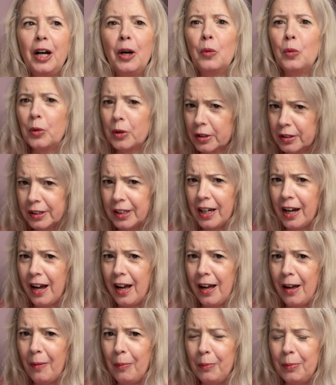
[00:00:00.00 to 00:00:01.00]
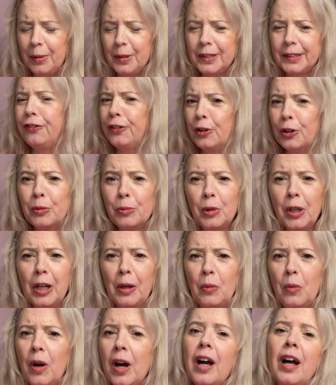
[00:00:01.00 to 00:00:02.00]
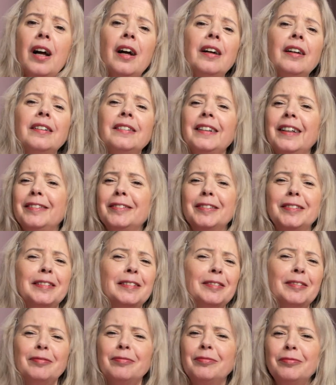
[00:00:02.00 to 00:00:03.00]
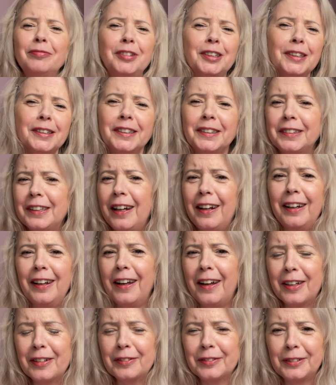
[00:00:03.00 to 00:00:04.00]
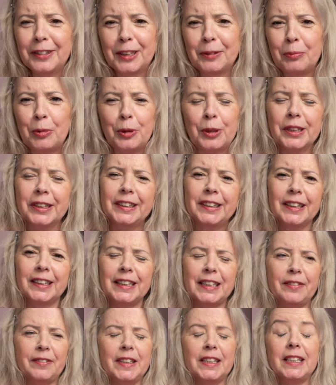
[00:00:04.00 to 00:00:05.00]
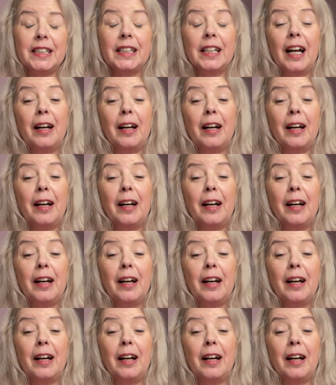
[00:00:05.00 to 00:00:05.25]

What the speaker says: World Cup, Formula One, and just a lot of sports activity.